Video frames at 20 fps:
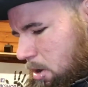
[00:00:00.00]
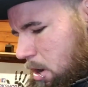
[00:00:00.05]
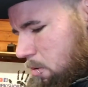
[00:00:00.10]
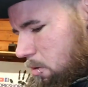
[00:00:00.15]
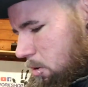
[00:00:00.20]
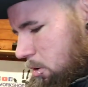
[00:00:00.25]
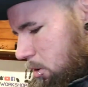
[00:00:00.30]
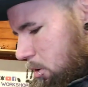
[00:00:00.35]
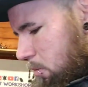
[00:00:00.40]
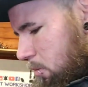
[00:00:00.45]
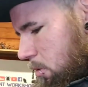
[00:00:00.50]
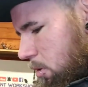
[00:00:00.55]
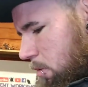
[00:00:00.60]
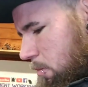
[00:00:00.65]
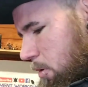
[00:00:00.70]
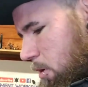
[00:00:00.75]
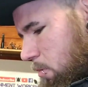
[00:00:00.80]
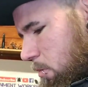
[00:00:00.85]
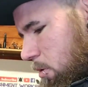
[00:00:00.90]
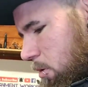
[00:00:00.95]
I see what
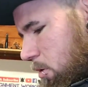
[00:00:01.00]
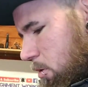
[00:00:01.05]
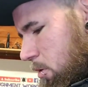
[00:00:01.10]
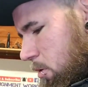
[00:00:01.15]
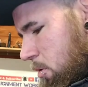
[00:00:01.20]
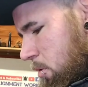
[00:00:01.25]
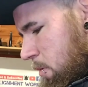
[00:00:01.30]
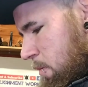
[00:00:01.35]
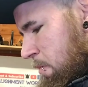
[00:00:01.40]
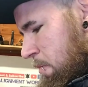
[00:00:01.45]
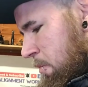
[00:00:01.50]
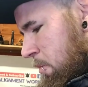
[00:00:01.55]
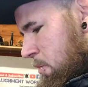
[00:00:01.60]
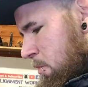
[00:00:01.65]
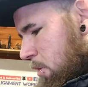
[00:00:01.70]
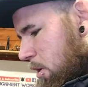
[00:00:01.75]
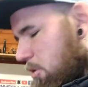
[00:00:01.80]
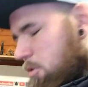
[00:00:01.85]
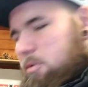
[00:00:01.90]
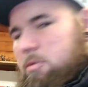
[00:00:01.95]
they've done with this.
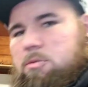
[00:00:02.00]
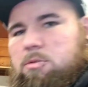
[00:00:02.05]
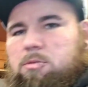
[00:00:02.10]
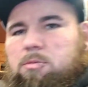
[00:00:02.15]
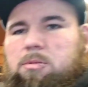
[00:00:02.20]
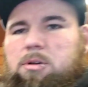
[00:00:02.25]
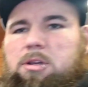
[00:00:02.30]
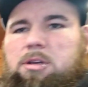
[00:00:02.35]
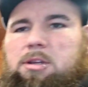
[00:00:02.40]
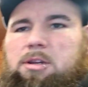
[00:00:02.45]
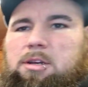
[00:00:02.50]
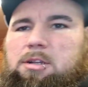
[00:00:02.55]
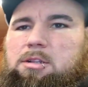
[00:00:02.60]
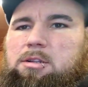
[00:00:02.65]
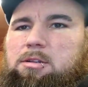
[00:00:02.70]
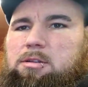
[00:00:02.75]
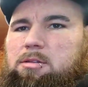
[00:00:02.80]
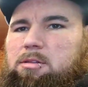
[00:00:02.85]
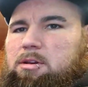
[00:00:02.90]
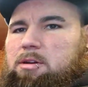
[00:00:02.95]
I thought it was already
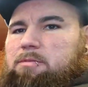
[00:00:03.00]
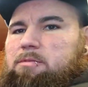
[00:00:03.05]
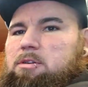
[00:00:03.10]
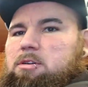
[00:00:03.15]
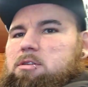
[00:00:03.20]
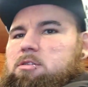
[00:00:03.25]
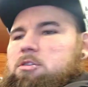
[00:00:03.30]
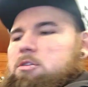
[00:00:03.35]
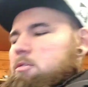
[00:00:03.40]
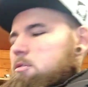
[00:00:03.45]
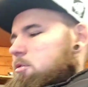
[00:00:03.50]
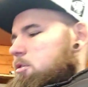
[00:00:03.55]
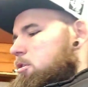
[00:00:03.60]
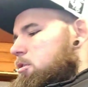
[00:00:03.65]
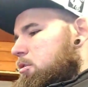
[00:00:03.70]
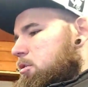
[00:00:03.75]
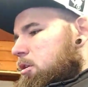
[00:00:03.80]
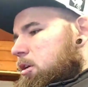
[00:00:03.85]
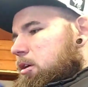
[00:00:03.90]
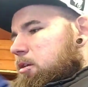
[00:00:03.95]
connected to the other end. It's not. It's just